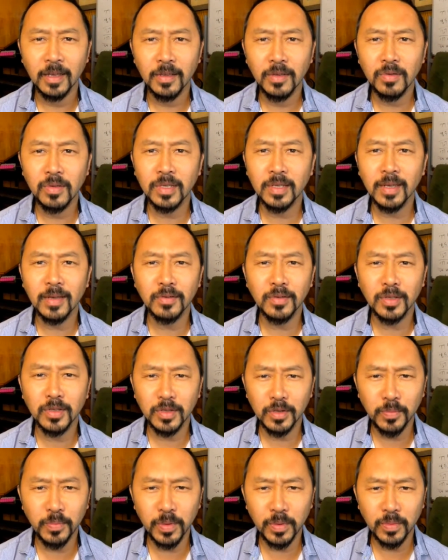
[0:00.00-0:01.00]
You sound
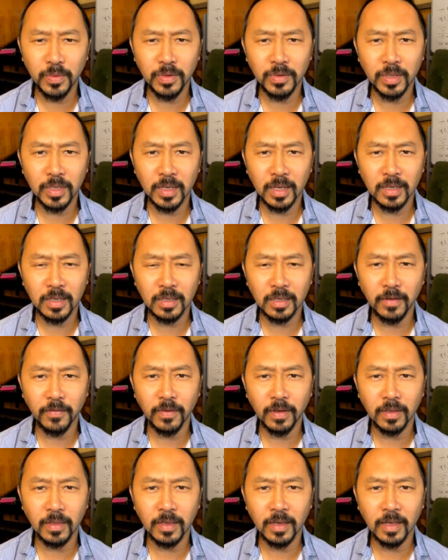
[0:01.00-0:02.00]
stupid when you say
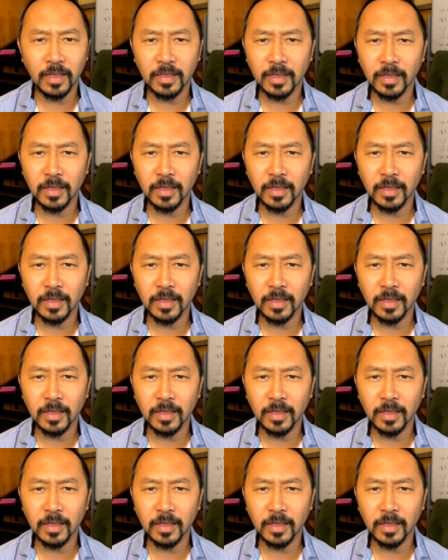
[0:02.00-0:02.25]
stuff like that.